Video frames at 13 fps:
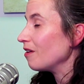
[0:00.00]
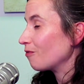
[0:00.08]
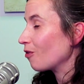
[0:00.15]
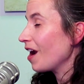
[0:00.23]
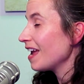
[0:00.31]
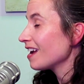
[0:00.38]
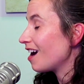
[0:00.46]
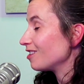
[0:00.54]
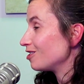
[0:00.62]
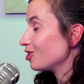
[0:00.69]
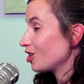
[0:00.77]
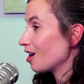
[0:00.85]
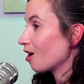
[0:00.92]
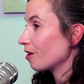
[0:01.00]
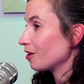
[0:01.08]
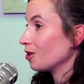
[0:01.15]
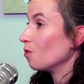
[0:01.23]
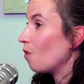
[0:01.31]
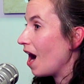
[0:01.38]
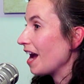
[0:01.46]
Frank got to share,
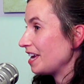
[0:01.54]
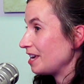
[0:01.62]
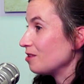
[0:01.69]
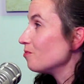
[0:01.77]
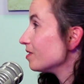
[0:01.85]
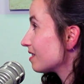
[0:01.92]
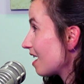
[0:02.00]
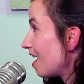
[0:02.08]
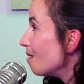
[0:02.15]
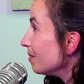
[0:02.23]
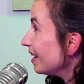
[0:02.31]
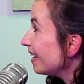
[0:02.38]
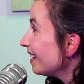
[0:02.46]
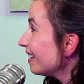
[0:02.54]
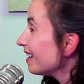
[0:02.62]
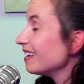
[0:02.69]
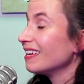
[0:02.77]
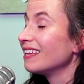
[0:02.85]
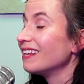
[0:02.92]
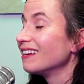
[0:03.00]
why he was coming
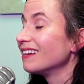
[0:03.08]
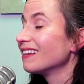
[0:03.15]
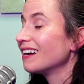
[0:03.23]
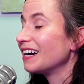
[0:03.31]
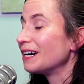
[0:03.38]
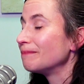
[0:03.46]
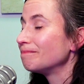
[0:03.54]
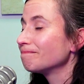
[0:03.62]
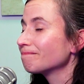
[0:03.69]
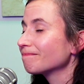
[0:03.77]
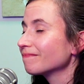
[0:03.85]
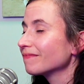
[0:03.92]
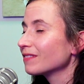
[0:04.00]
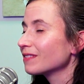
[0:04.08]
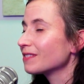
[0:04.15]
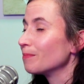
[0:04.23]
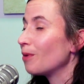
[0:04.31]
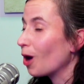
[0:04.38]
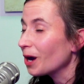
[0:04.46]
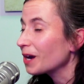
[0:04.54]
in to
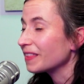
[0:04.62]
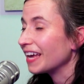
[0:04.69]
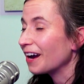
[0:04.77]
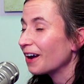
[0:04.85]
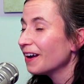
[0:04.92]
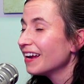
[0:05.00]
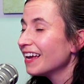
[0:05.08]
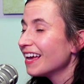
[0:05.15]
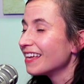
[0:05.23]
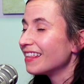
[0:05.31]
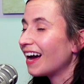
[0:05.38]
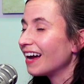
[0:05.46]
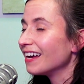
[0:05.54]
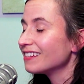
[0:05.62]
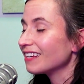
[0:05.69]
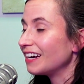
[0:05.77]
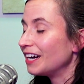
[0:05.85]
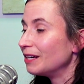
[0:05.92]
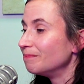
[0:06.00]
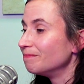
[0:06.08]
park there, that
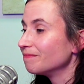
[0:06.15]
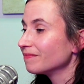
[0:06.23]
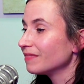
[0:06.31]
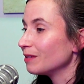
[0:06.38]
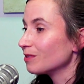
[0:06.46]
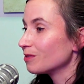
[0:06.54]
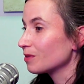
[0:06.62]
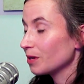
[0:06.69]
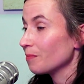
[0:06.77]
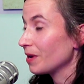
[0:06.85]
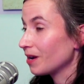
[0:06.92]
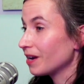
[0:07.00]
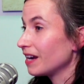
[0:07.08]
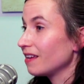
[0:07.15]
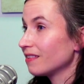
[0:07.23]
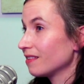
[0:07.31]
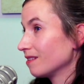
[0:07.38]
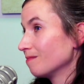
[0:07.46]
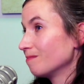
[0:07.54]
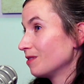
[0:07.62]
he was going to bury
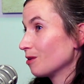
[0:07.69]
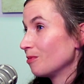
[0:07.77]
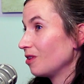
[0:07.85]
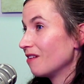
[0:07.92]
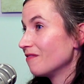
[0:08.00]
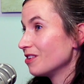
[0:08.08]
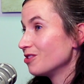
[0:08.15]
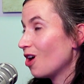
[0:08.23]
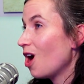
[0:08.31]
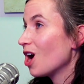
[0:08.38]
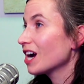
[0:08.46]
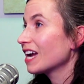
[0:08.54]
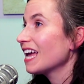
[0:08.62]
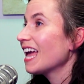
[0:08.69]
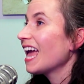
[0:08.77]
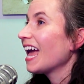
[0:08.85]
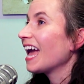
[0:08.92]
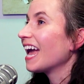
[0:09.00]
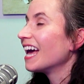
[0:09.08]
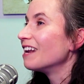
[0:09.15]
their beloved dog.
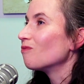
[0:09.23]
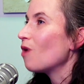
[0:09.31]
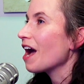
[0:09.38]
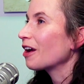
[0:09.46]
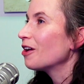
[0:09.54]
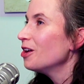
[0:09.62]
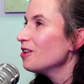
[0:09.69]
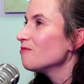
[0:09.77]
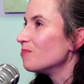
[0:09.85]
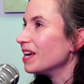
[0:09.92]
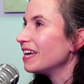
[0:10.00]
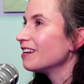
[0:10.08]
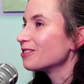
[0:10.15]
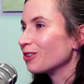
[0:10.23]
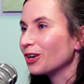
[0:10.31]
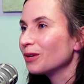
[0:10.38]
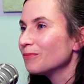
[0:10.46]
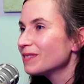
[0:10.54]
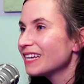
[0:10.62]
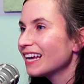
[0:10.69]
And what could have been a
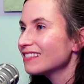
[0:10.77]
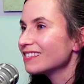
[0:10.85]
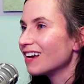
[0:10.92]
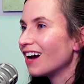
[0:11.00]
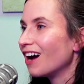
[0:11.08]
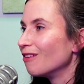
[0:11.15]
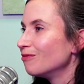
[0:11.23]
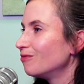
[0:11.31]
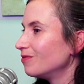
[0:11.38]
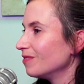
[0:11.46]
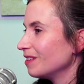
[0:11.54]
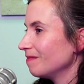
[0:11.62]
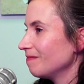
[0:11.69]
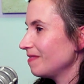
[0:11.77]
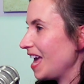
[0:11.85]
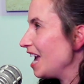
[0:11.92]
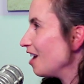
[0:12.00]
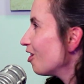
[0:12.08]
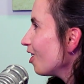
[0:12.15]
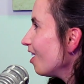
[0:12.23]
circumstance of
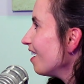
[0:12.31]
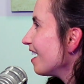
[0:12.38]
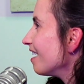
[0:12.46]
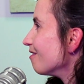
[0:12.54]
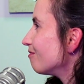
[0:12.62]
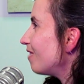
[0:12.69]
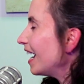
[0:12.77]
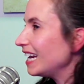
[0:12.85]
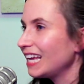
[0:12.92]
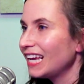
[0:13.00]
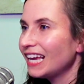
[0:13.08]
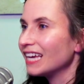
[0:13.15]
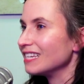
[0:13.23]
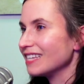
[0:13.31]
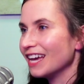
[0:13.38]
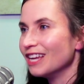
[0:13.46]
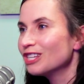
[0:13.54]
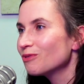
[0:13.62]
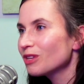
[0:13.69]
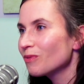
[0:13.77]
anger and fighting and
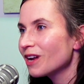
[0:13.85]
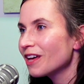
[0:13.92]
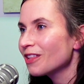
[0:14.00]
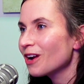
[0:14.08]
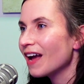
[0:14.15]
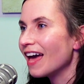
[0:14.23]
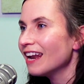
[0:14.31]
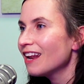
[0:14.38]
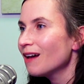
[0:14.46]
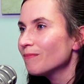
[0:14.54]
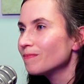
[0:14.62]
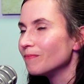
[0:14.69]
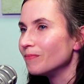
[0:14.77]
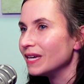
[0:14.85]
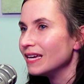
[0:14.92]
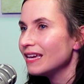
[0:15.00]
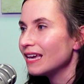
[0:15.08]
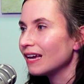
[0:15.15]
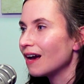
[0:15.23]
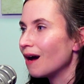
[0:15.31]
tension with one another ended up
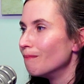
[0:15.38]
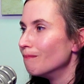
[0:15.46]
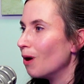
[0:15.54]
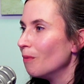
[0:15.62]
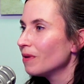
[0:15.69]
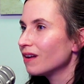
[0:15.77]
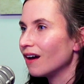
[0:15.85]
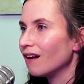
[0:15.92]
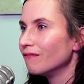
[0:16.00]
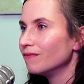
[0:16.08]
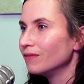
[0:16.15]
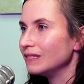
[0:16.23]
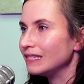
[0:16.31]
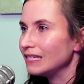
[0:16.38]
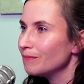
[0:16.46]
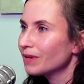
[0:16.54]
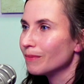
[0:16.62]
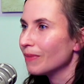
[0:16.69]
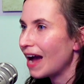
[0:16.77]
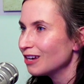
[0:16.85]
being a moment of deep
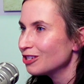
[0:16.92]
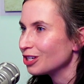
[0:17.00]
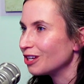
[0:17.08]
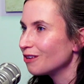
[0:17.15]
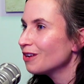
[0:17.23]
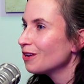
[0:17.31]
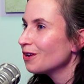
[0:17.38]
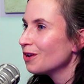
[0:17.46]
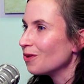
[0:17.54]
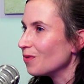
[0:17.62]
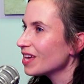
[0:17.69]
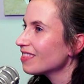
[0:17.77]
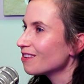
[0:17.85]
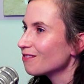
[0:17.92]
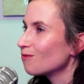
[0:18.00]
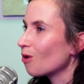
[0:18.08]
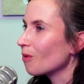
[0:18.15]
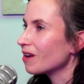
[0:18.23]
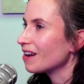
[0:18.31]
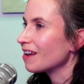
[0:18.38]
compassion with and
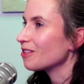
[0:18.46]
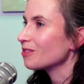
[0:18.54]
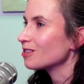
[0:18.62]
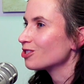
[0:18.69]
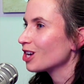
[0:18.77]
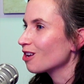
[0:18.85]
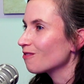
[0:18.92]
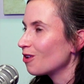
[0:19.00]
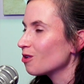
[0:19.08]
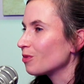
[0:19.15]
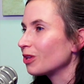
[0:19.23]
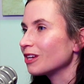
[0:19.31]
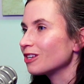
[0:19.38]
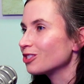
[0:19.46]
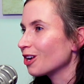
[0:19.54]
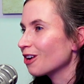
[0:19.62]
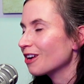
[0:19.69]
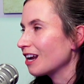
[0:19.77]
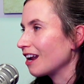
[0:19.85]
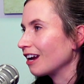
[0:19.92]
for one another, the shared vulnerability,
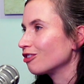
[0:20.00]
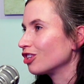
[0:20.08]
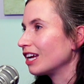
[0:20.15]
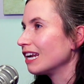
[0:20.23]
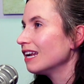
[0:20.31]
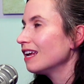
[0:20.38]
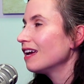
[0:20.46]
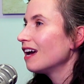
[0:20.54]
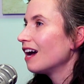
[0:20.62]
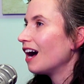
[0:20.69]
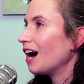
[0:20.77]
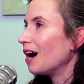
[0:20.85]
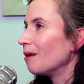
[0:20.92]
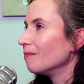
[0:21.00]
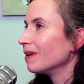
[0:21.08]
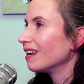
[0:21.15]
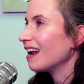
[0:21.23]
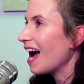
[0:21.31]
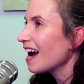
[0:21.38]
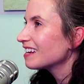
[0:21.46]
shared connection, and
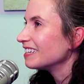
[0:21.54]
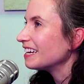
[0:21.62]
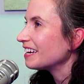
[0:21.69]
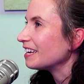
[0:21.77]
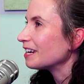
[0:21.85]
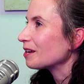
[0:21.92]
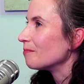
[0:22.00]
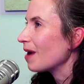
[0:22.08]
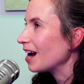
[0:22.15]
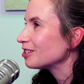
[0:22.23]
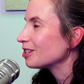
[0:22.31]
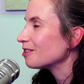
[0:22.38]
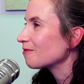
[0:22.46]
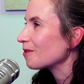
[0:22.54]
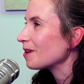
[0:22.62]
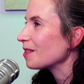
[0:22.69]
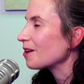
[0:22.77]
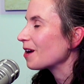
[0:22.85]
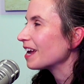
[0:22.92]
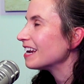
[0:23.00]
an acting in compassion for one
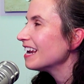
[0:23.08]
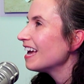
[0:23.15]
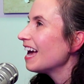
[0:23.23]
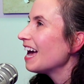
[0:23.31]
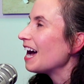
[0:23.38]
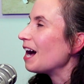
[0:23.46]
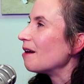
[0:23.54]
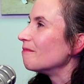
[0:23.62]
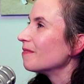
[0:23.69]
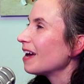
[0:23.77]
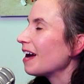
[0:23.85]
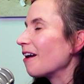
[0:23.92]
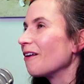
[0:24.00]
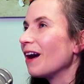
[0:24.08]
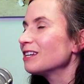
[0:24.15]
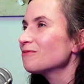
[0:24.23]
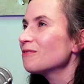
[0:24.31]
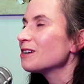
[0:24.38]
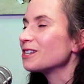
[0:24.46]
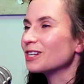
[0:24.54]
another. And I don't know, I
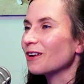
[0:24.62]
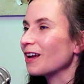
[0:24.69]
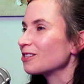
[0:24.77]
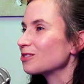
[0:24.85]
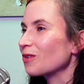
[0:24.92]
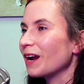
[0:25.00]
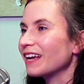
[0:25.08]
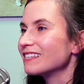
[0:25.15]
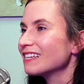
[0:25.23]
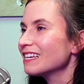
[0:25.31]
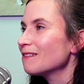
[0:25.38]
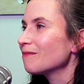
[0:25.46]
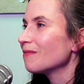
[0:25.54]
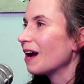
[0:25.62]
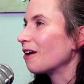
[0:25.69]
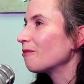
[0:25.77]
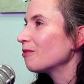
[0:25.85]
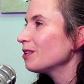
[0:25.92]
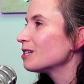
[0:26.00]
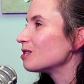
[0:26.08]
just wanted to share that story because it
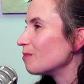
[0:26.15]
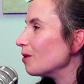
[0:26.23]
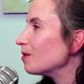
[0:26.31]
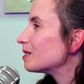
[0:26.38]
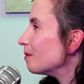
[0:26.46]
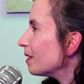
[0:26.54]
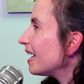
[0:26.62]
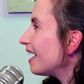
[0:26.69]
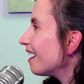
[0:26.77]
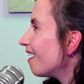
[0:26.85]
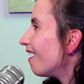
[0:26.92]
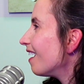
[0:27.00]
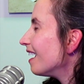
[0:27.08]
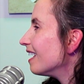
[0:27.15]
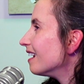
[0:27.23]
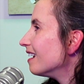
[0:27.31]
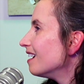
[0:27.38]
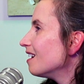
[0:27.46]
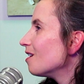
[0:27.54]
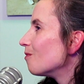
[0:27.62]
really spoke to me on
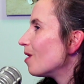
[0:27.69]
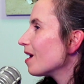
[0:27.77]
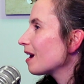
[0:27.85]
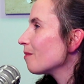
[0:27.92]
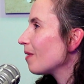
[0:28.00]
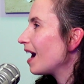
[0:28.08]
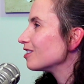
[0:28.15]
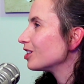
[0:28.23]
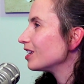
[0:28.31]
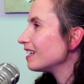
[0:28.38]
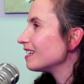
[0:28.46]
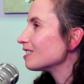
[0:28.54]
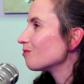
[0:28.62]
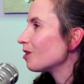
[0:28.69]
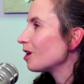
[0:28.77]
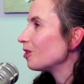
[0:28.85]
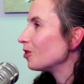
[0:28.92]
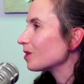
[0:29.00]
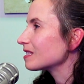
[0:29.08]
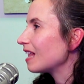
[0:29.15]
what compassion is and what it
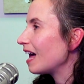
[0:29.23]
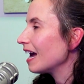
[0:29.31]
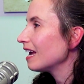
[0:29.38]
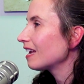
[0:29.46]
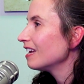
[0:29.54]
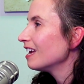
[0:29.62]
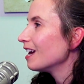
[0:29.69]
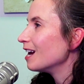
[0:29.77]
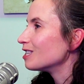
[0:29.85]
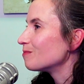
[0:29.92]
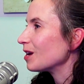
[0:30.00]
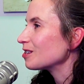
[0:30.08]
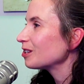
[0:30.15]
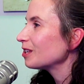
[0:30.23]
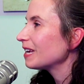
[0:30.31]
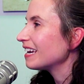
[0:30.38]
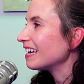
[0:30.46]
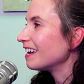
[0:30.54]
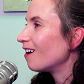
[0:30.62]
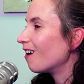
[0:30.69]
looks like,
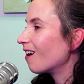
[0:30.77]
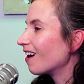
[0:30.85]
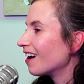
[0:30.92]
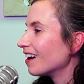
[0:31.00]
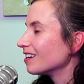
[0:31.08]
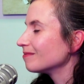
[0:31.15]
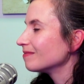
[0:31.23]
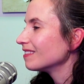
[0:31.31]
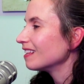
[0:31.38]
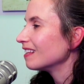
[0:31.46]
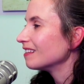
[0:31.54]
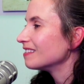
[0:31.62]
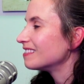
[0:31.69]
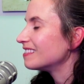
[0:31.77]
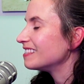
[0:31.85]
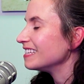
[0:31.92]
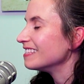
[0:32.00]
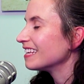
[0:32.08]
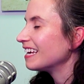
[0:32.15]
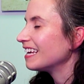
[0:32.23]
especially in our
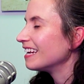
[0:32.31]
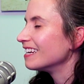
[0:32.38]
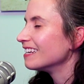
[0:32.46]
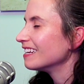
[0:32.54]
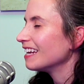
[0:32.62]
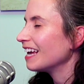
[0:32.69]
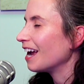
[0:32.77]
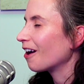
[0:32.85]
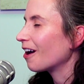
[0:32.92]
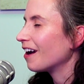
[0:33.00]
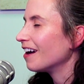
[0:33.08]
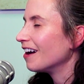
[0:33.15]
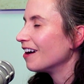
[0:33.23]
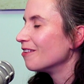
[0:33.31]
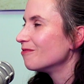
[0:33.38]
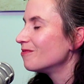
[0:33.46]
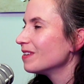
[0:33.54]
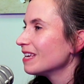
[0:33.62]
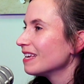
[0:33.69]
season and era of